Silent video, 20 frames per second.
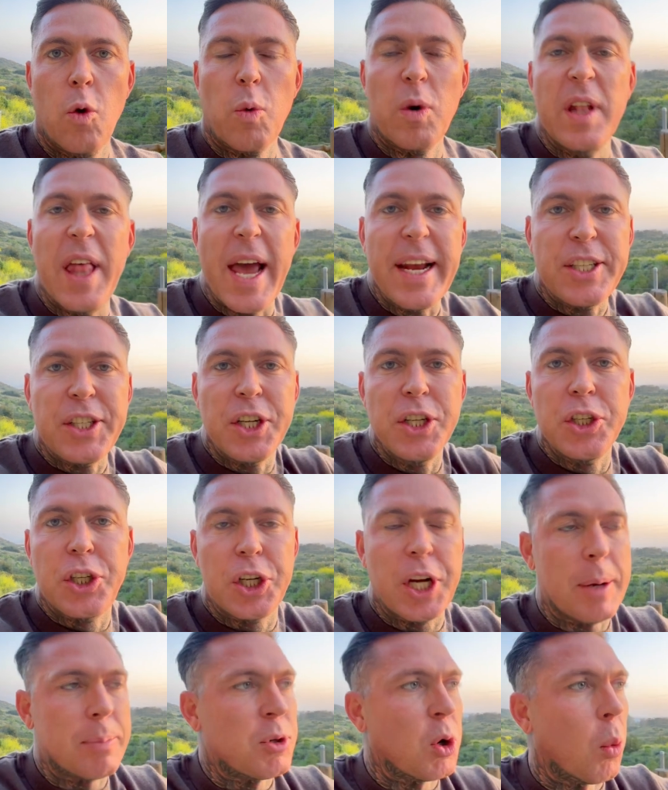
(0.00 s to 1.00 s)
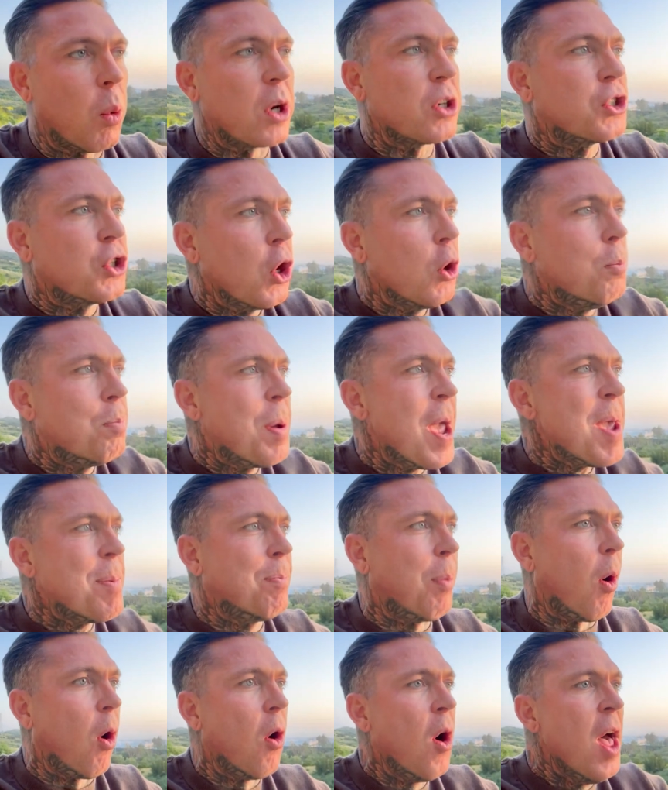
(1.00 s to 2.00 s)
relationships where two
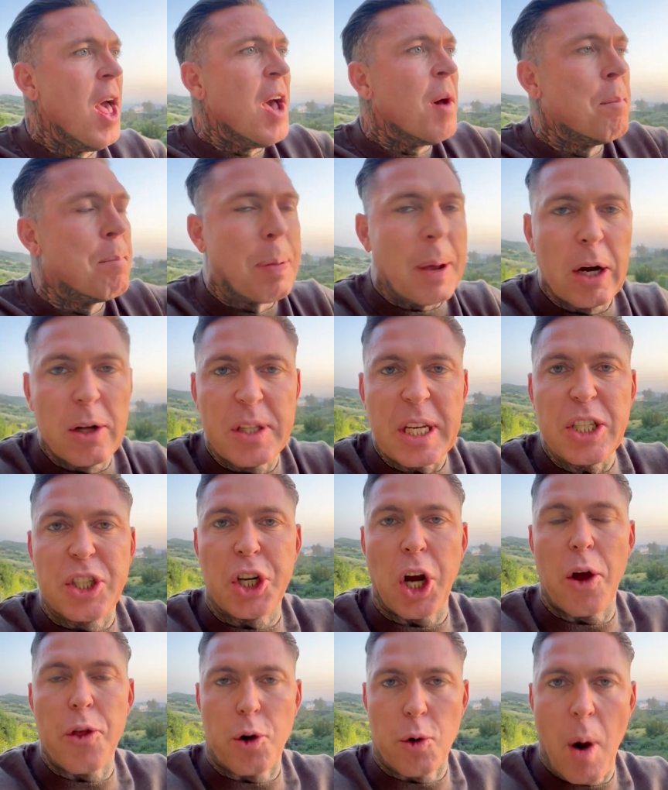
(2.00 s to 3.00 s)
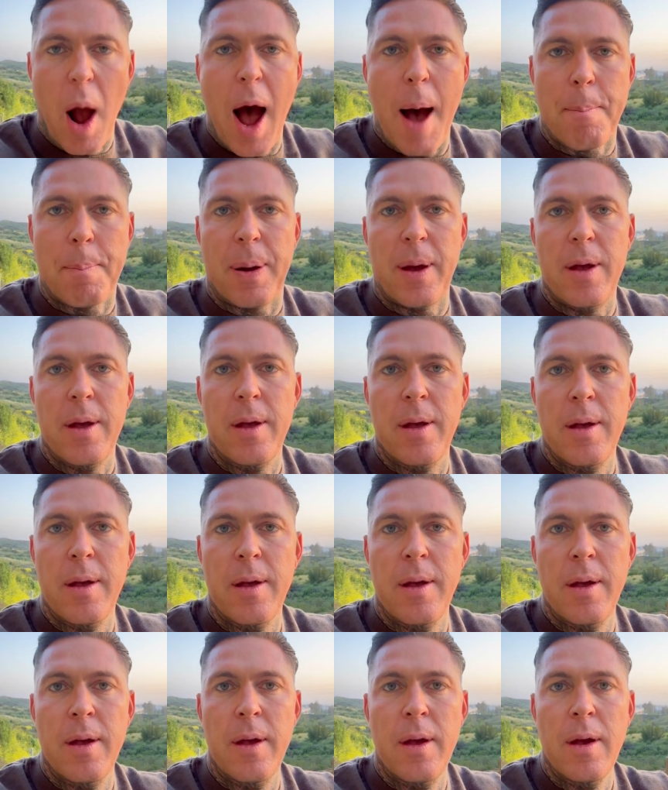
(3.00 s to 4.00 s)
people build each other up.
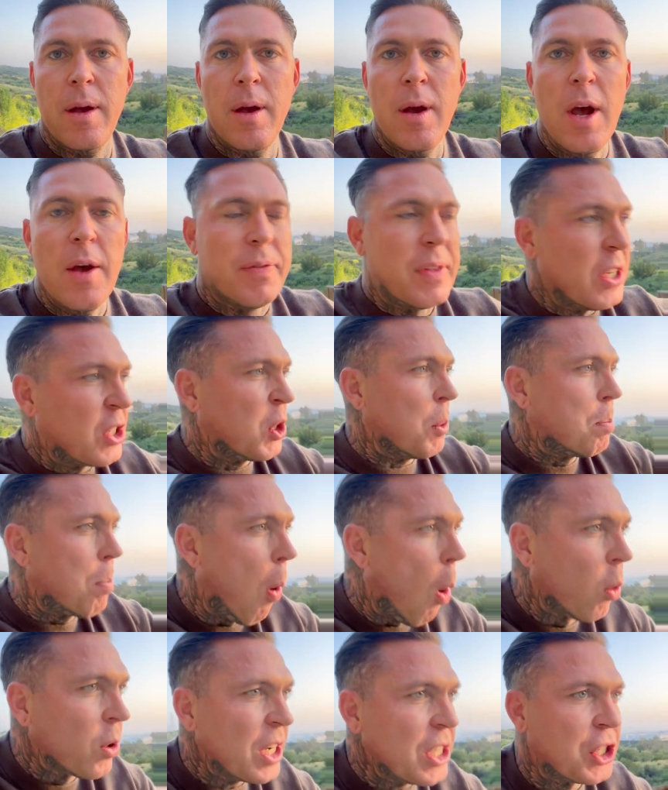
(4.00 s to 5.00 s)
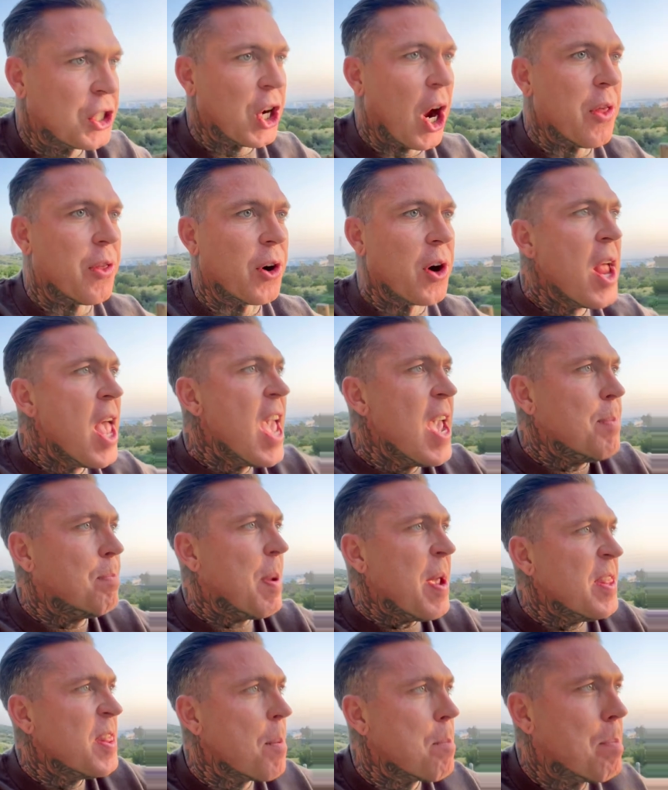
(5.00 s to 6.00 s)
They support each other in
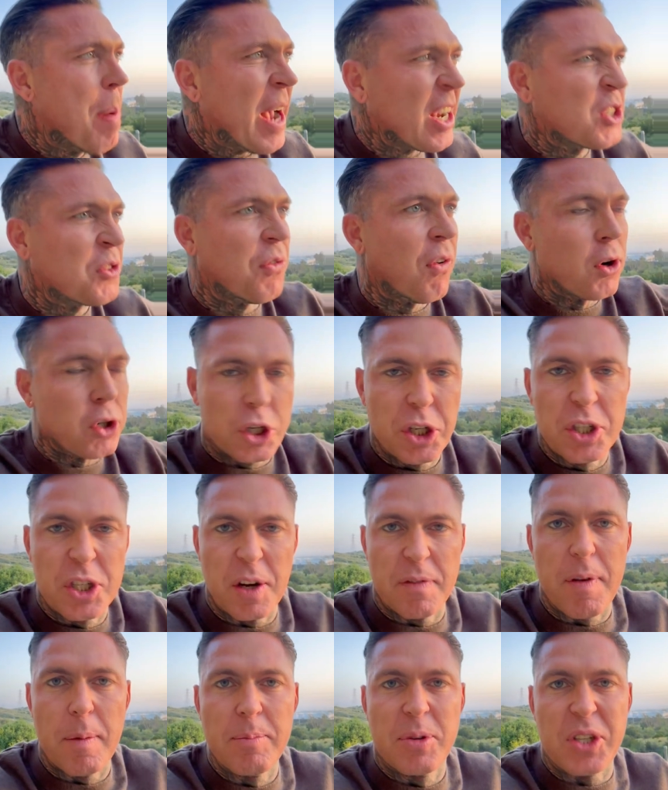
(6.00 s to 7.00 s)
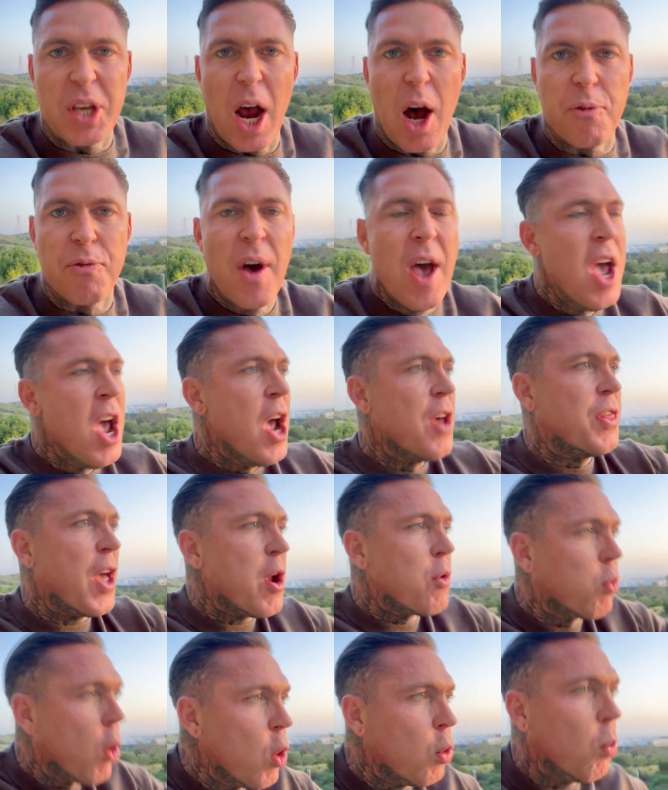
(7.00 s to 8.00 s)
being the best versions of themselves.
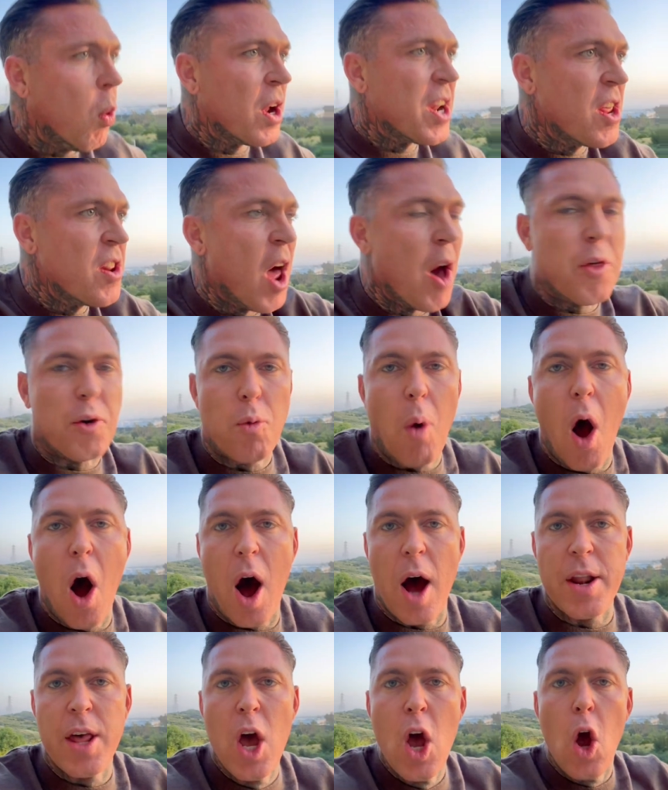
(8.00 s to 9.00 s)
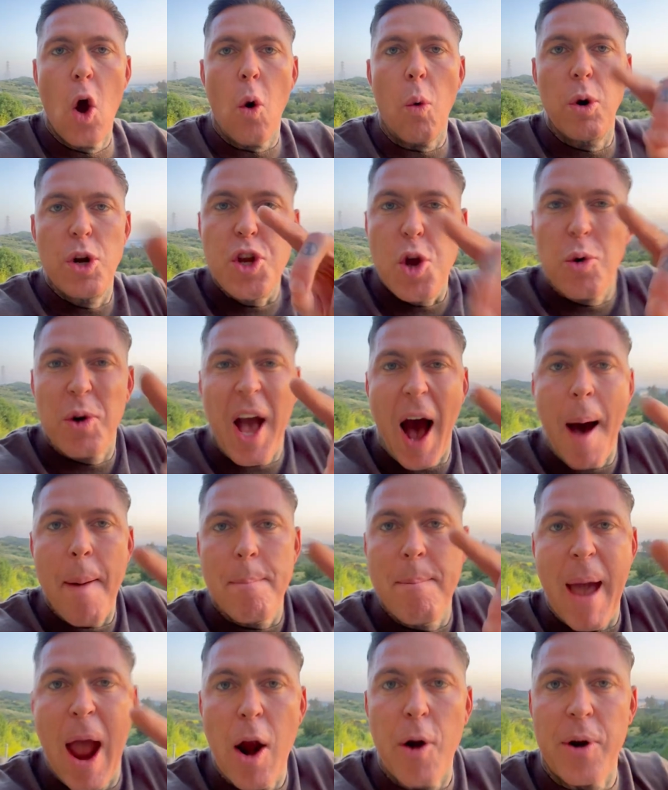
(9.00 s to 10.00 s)
They root one another on. When you
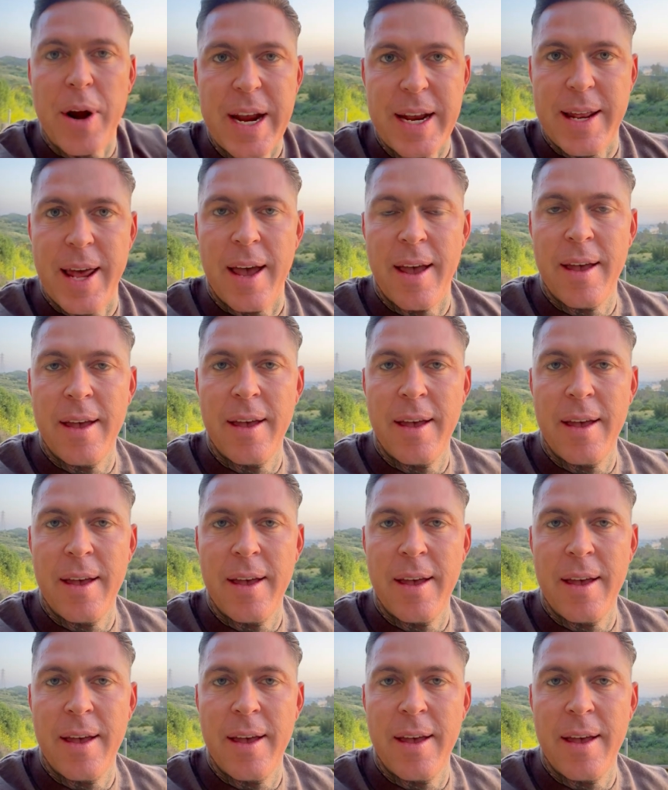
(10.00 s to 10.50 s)
got married,